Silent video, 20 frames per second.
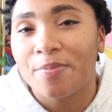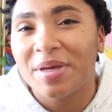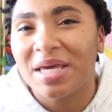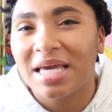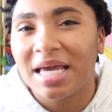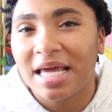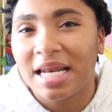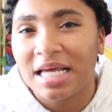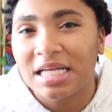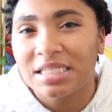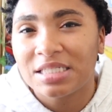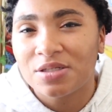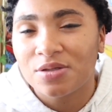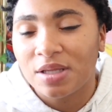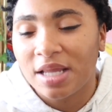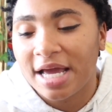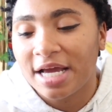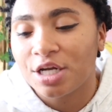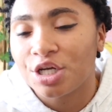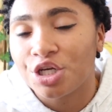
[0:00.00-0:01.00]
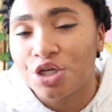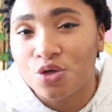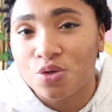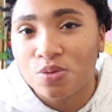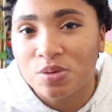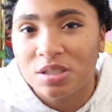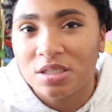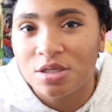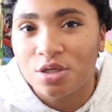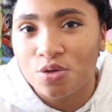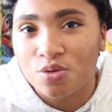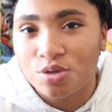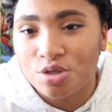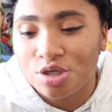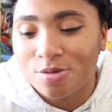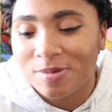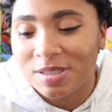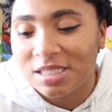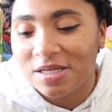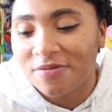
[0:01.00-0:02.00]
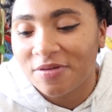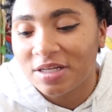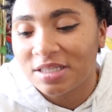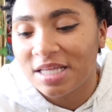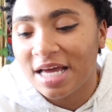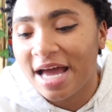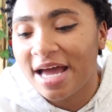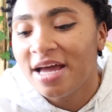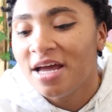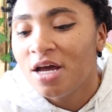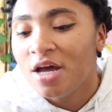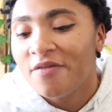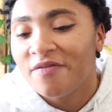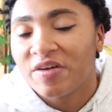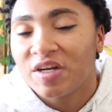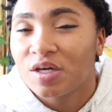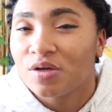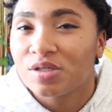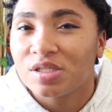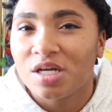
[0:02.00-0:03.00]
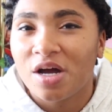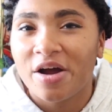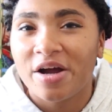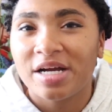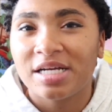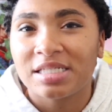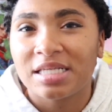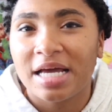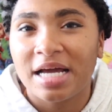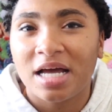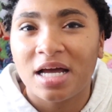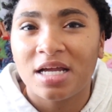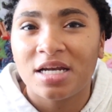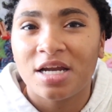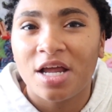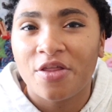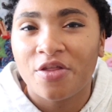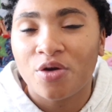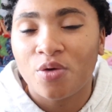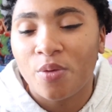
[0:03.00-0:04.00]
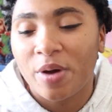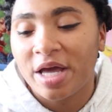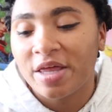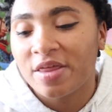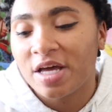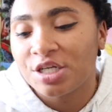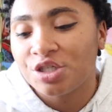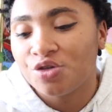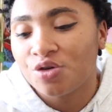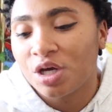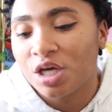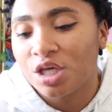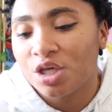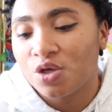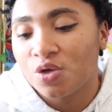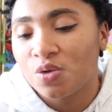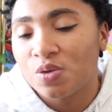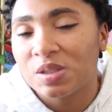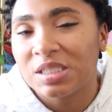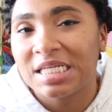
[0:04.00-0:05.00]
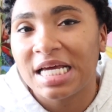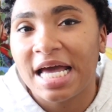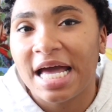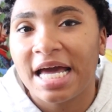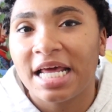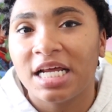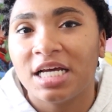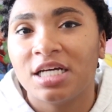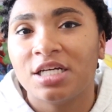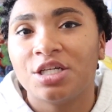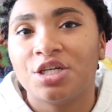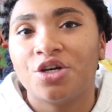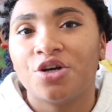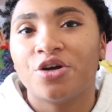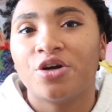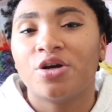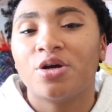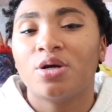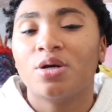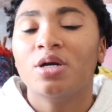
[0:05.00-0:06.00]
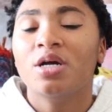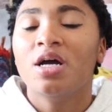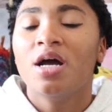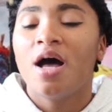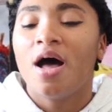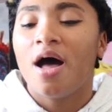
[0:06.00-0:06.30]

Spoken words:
beginning to, like new to YouTube and stuff like that, Video Star is like another way that you can use to edit your